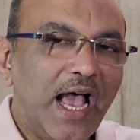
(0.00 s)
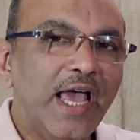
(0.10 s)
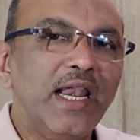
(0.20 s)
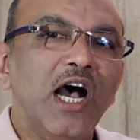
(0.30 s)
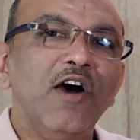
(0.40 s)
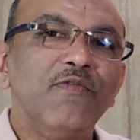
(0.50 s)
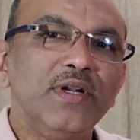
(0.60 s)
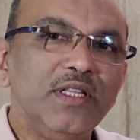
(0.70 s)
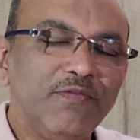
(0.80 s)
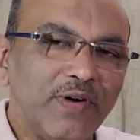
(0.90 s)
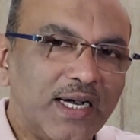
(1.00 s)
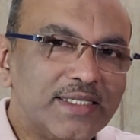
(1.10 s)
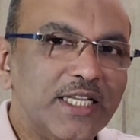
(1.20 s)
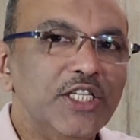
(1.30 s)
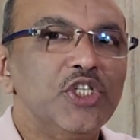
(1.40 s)
and after the
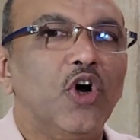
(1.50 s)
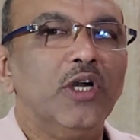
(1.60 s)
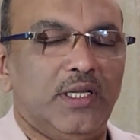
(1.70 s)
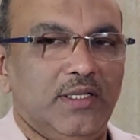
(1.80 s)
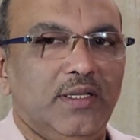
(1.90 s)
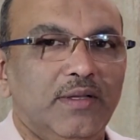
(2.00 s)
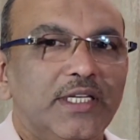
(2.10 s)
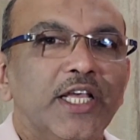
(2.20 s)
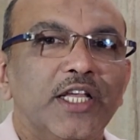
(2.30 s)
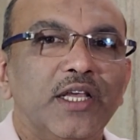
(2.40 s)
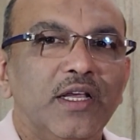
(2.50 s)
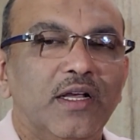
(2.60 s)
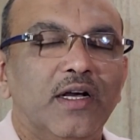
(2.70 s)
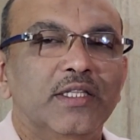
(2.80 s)
fast he is not taking,